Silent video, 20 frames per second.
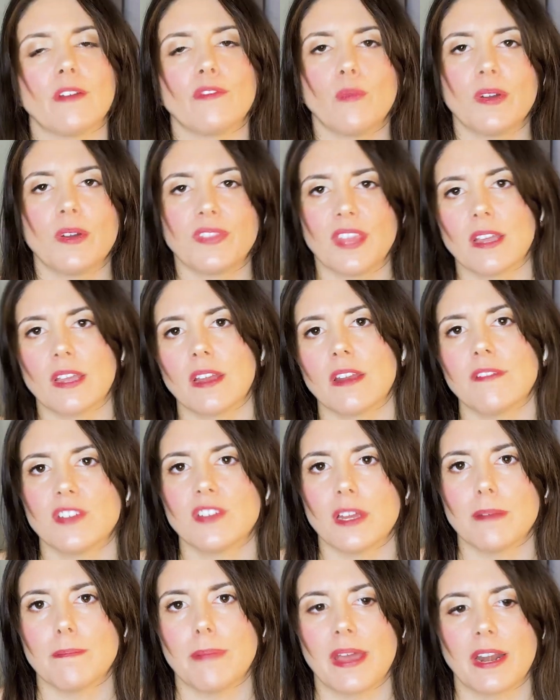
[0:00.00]
of what they could have
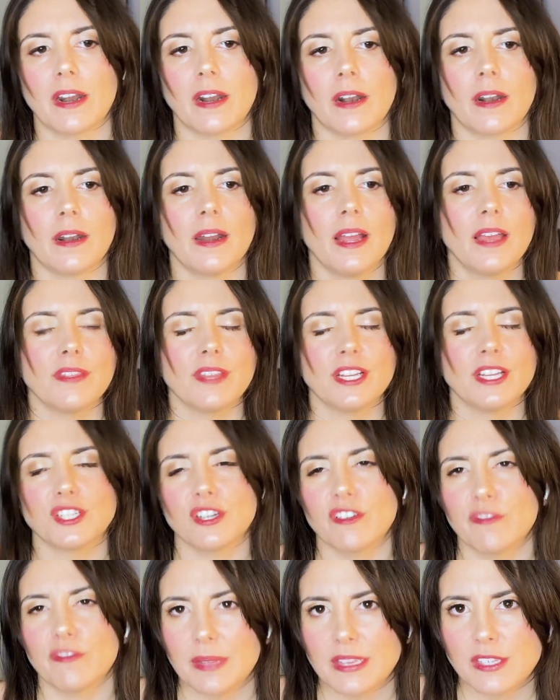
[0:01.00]
done better. They
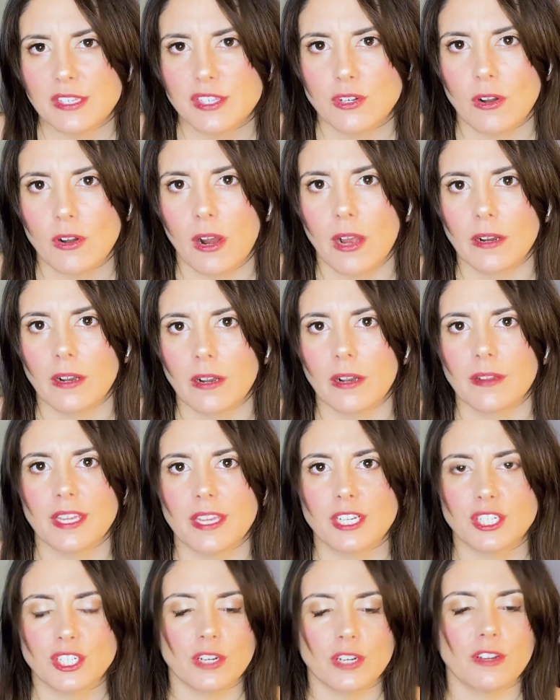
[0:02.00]
should have been stronger.
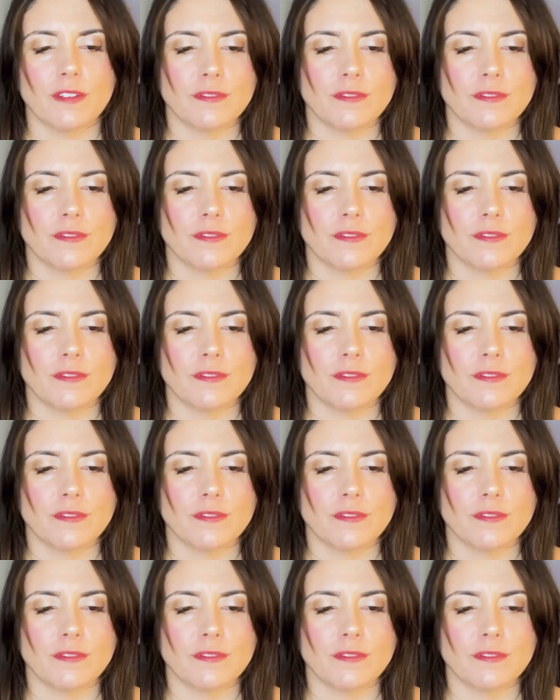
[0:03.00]
They should